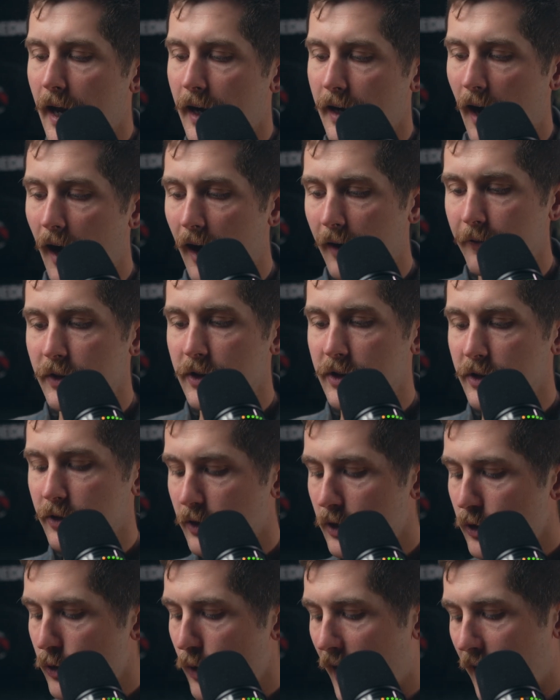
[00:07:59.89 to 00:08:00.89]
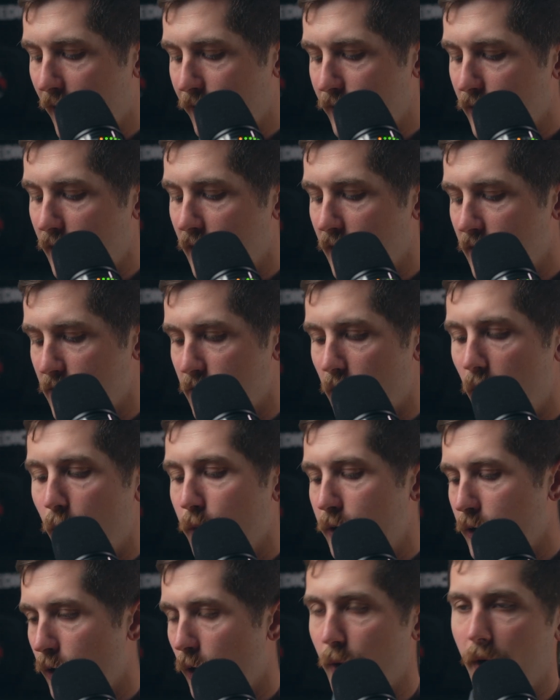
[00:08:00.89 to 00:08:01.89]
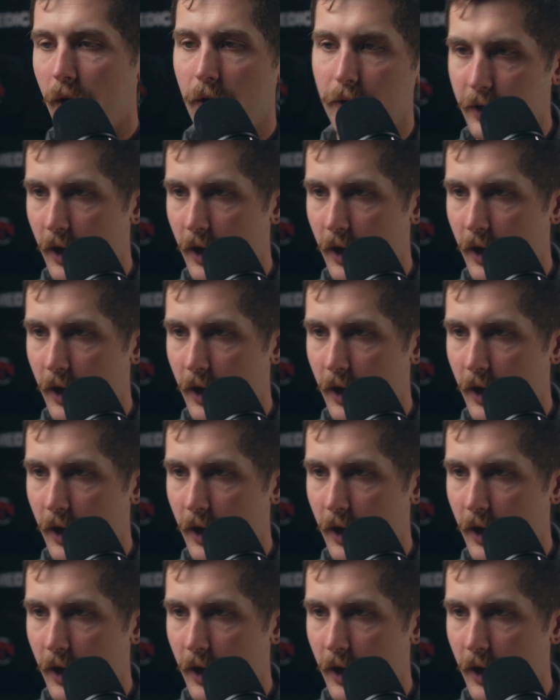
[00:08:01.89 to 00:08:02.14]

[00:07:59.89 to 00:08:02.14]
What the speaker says: and obviously you have to consult with your own